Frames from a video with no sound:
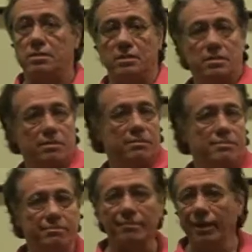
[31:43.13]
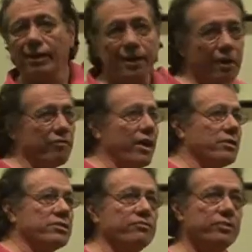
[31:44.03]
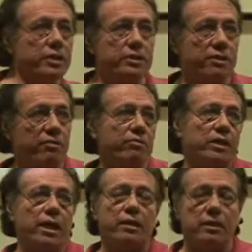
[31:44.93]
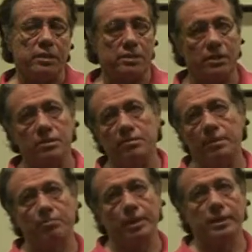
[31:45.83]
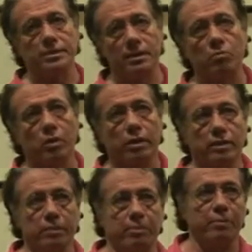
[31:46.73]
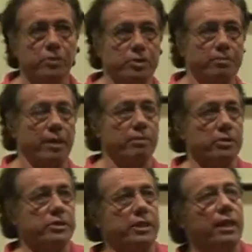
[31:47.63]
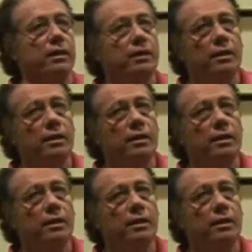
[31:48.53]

just, every ounce of footage they've ever gotten on this thing should be placed somewhere and people should be able to see it